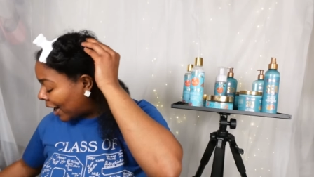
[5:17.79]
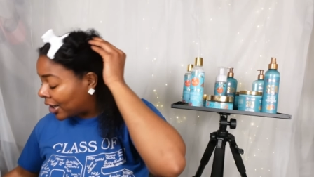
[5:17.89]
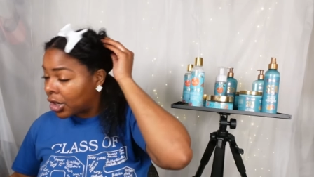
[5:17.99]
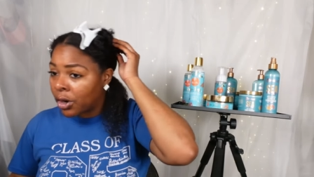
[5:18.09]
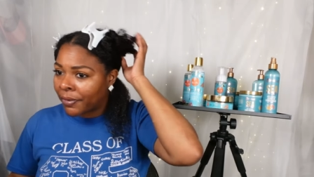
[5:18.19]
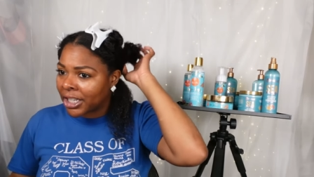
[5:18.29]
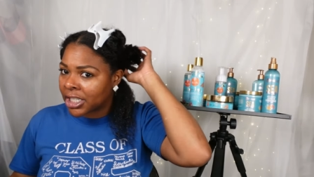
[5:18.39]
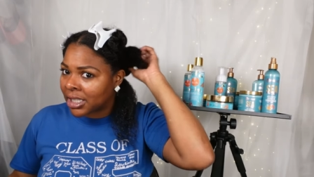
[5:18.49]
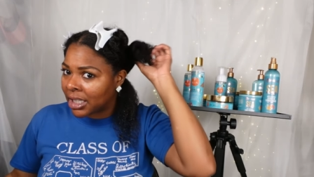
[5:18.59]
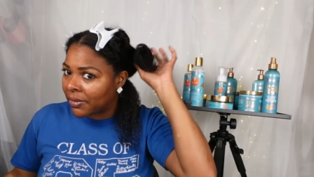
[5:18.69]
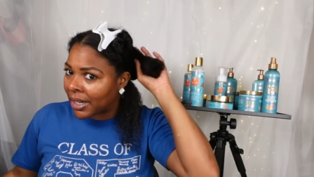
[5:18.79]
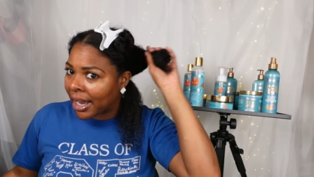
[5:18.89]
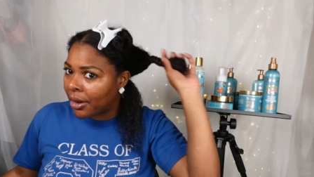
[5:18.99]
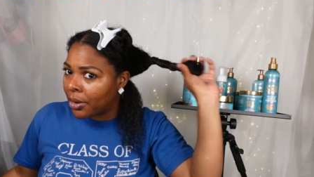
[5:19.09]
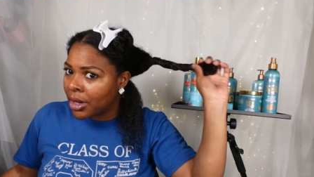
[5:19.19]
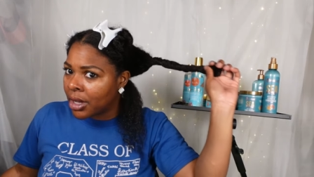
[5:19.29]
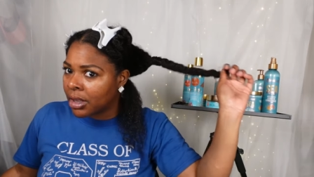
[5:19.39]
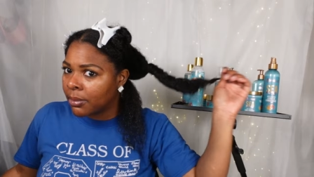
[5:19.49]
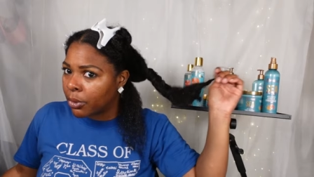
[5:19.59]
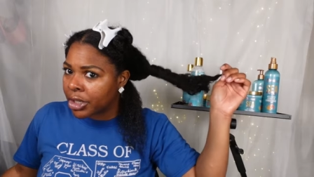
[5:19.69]
I know if I just leave it out,
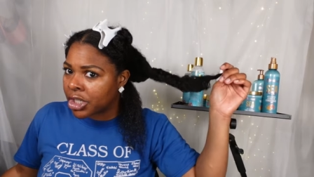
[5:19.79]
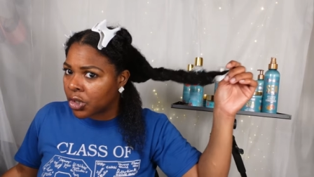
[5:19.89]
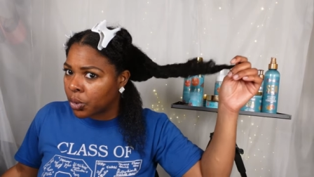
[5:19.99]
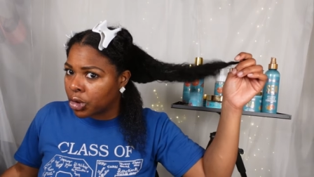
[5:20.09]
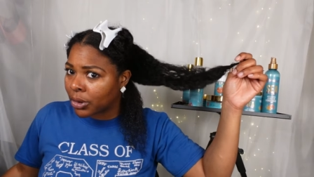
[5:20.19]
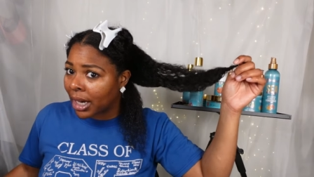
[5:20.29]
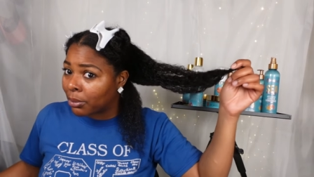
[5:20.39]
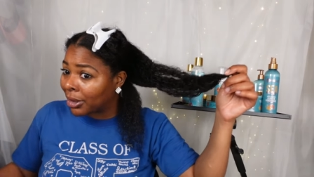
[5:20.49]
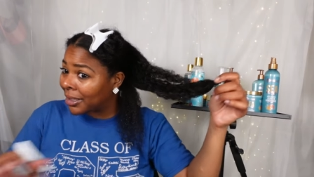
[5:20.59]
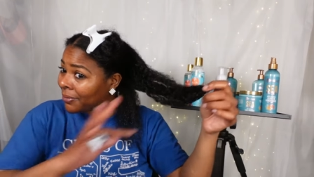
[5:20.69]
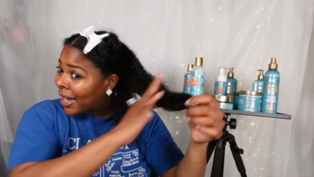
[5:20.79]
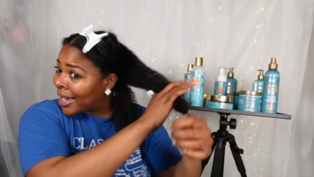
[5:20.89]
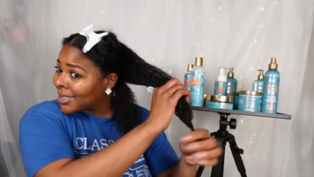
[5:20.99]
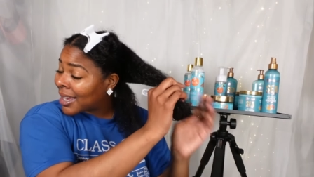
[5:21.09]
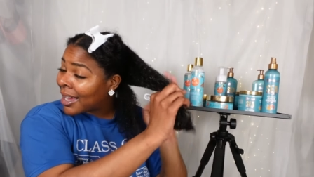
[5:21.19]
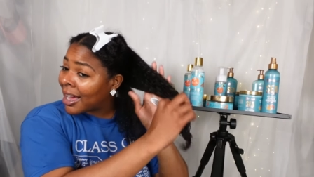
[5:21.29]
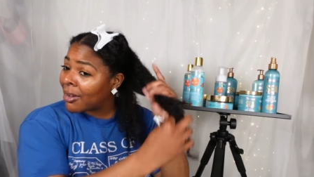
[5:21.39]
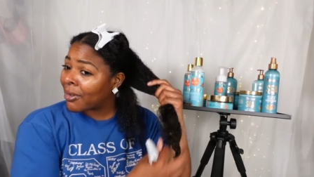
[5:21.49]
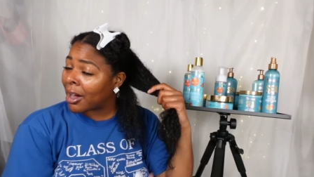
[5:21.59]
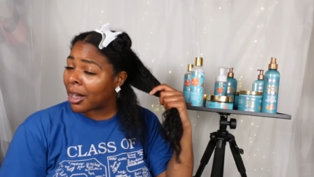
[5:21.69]
the moisture will drop really fast. I
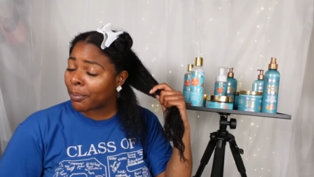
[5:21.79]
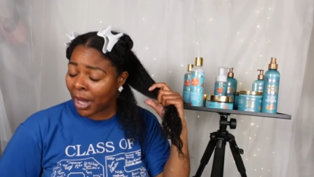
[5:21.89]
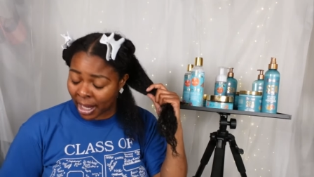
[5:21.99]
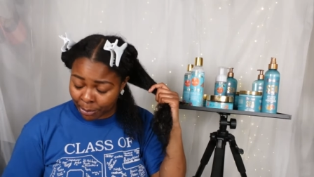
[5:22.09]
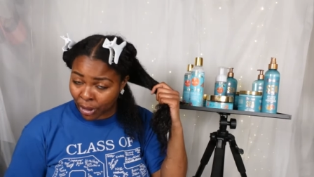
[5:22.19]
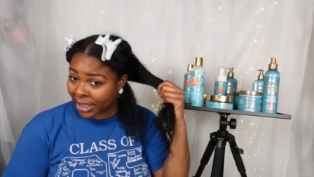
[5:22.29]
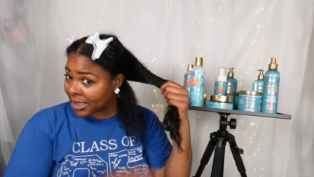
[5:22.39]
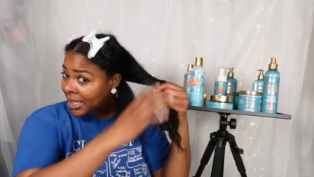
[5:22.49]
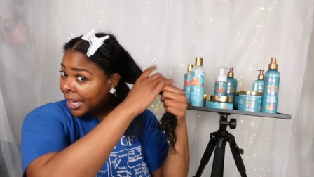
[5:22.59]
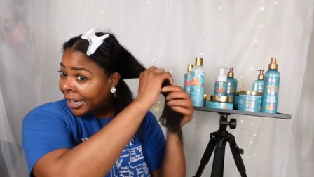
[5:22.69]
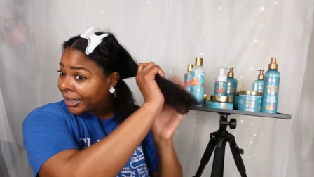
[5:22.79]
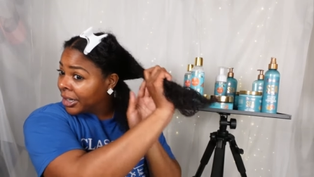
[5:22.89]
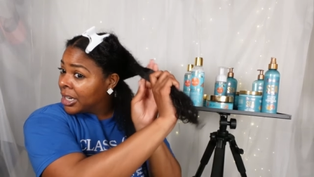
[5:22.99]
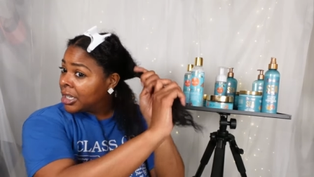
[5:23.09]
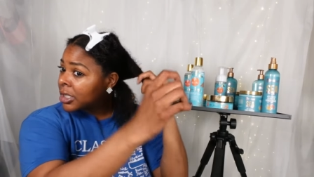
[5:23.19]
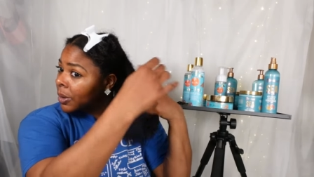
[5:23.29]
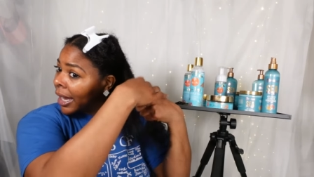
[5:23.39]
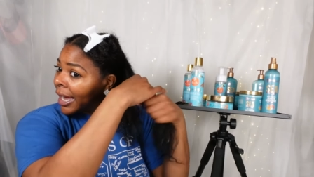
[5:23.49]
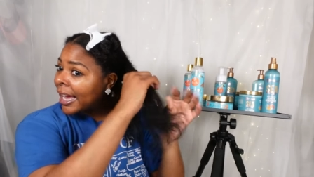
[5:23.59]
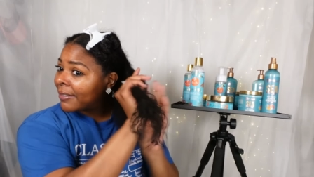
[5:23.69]
have um, high porosity hair, so
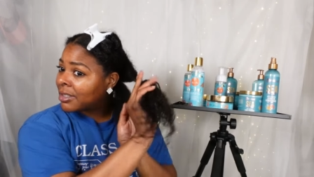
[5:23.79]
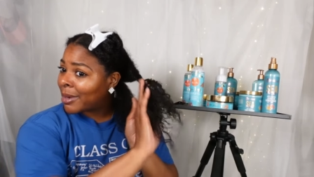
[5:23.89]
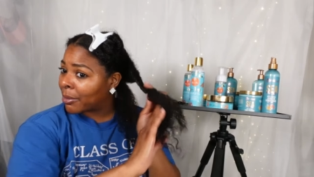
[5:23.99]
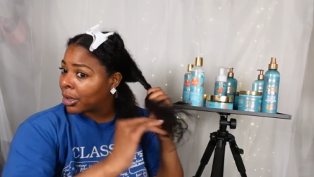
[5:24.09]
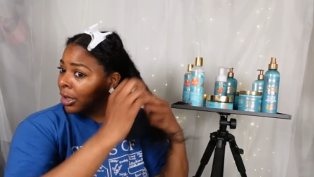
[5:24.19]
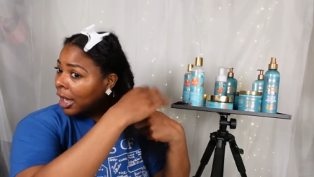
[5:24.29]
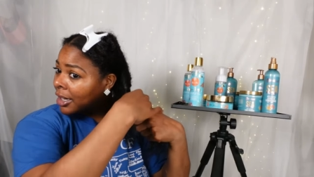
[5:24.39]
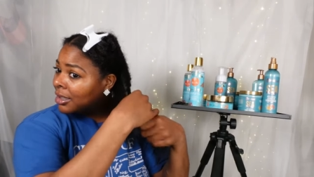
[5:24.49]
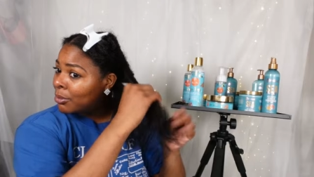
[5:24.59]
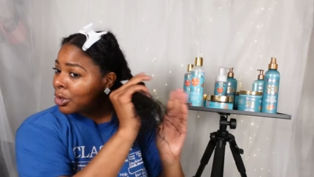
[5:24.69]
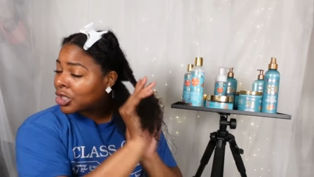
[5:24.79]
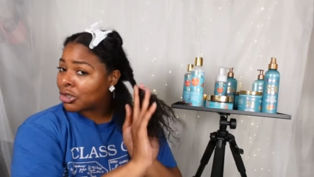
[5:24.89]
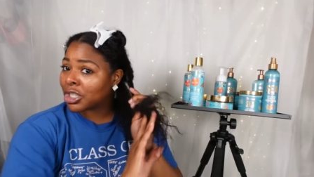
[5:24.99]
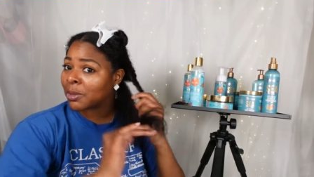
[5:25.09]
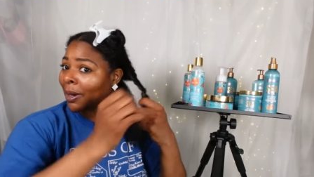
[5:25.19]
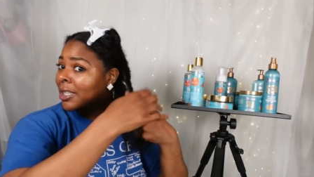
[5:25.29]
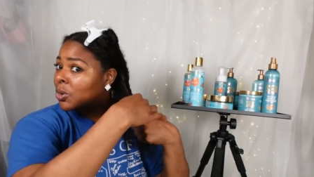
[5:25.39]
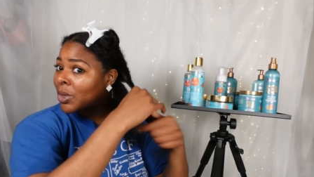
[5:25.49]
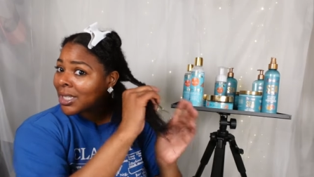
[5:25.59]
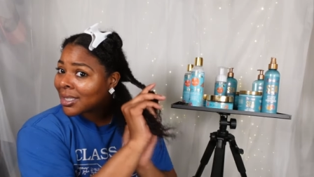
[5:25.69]
I have to be able to lock in the moisture just by
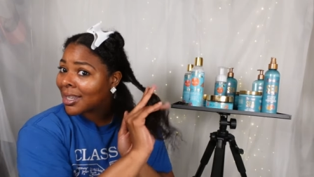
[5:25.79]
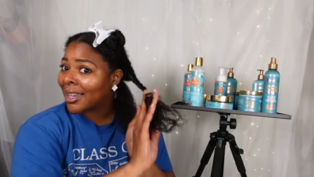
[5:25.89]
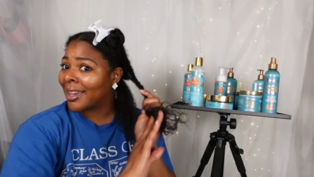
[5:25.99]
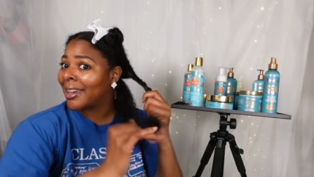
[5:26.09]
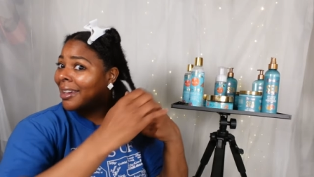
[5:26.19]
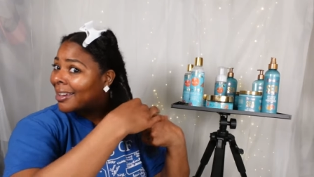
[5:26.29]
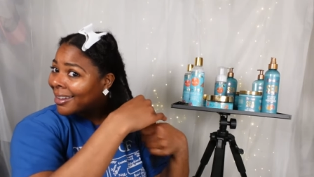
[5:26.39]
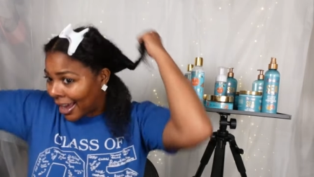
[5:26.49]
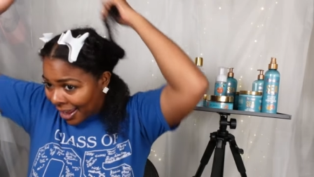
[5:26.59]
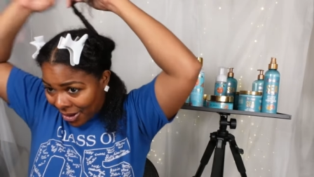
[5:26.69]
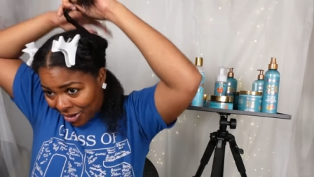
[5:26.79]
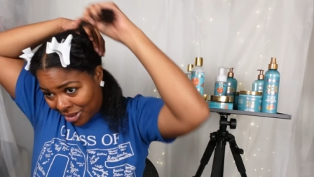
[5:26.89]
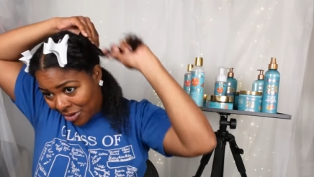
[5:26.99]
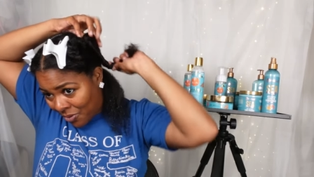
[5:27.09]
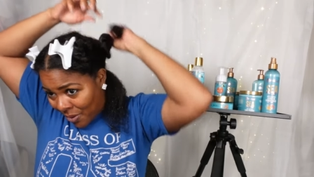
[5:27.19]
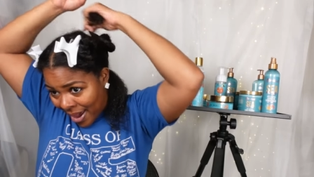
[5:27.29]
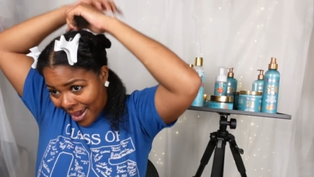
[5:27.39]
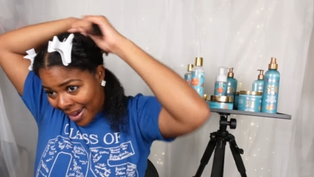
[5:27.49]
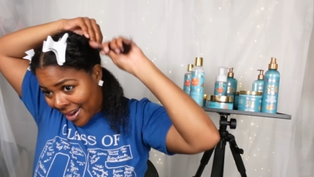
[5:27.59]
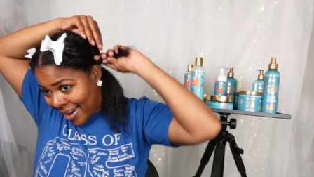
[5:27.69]
twisting it out the
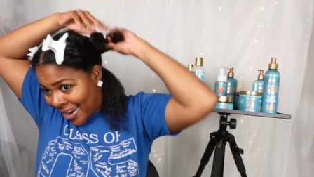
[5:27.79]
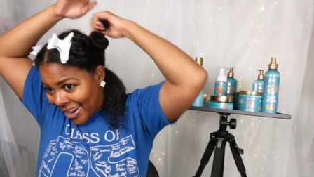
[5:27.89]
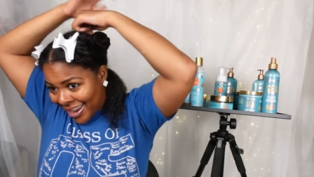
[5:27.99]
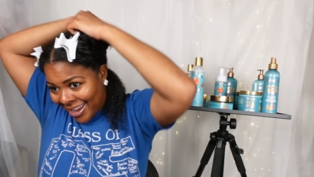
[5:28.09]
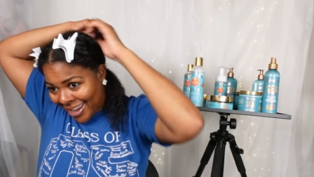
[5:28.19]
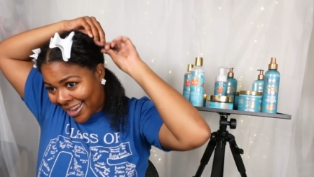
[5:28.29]
way.